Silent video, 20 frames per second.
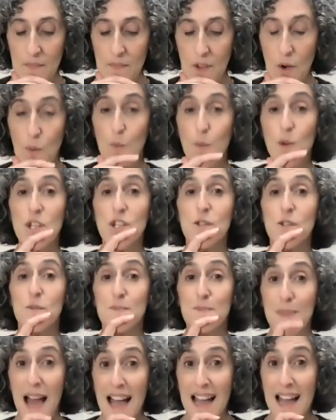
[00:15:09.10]
Which
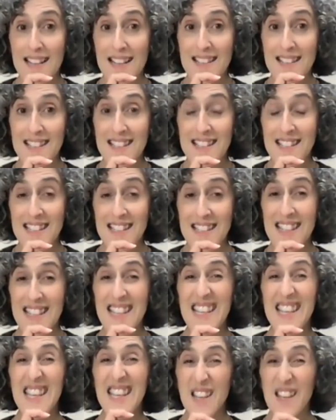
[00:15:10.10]
meant,
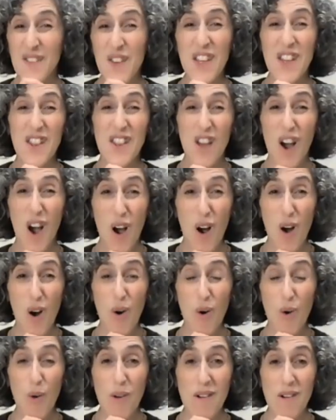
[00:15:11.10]
even
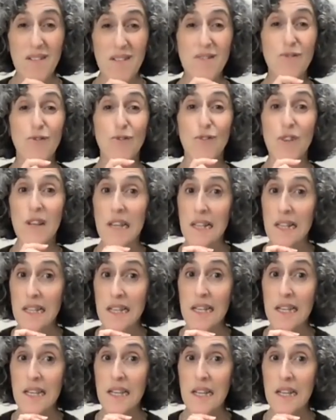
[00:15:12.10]
though
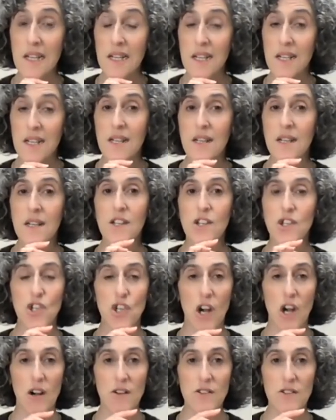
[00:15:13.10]
really
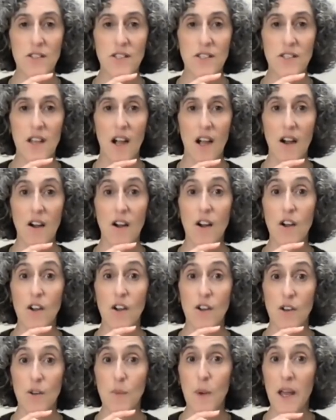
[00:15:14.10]
charts are a
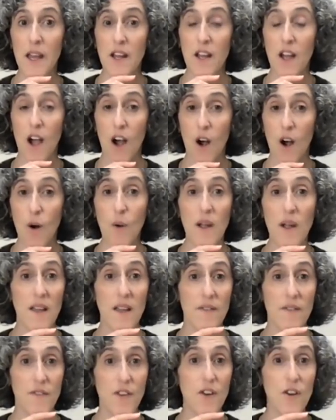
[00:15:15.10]
good way to go
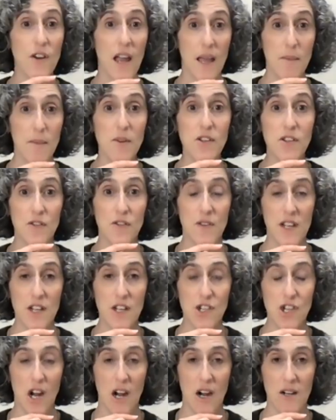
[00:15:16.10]
if you're able to read
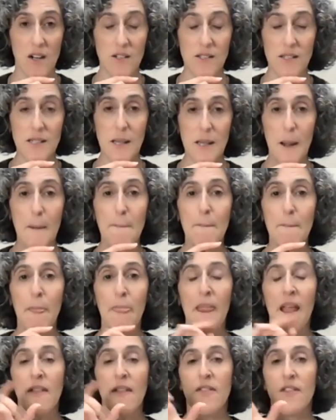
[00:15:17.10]
charts,
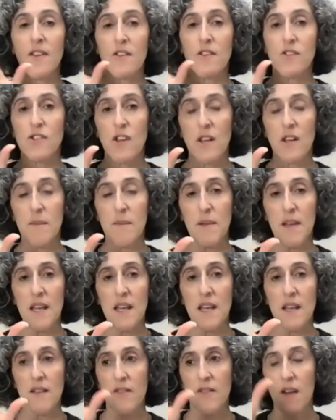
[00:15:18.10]
there's going to
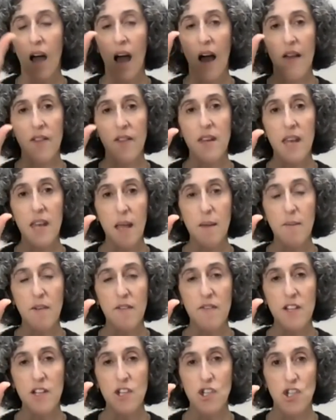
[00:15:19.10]
be, on the name of
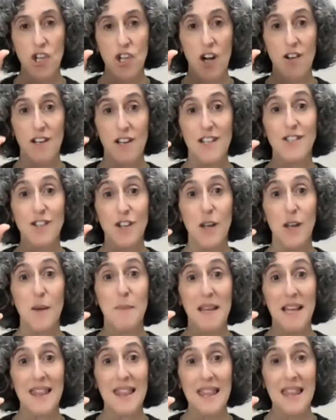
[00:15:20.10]
each chart, it's going to be
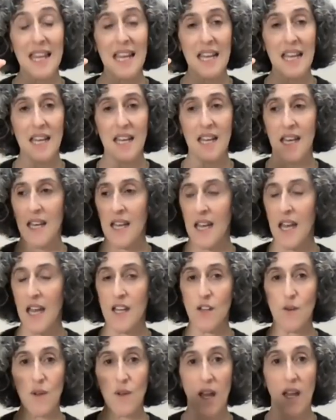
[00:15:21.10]
a link, and
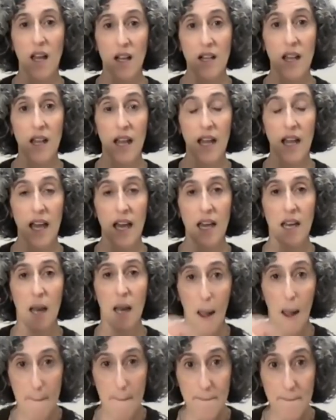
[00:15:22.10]
you can click it
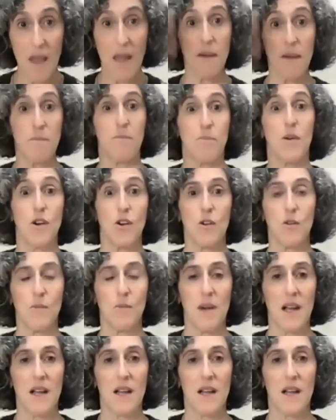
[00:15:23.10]
and boom,